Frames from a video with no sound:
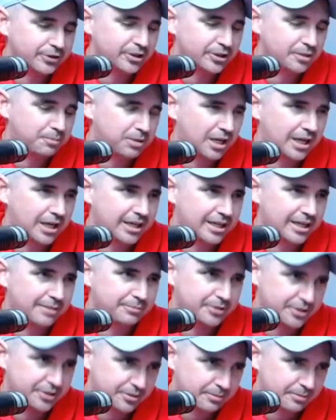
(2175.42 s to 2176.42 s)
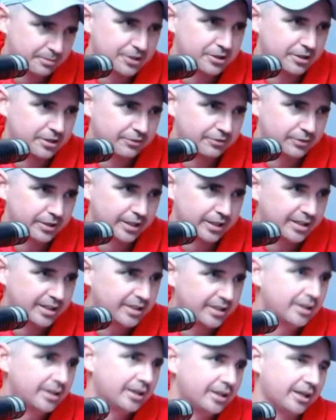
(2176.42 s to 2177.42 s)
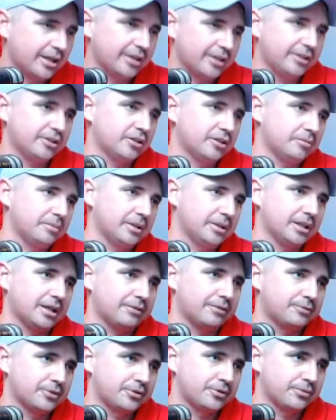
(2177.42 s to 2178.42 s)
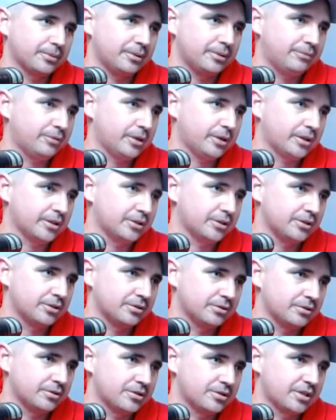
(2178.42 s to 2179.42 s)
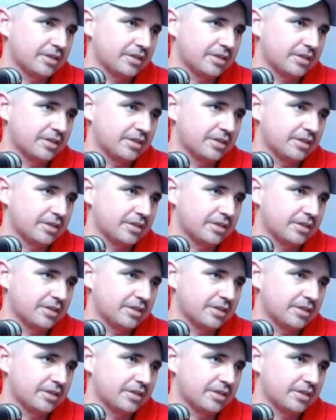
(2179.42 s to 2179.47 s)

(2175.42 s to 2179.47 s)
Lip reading: you're going to play up this much over that, how are you going to be after 3 fucking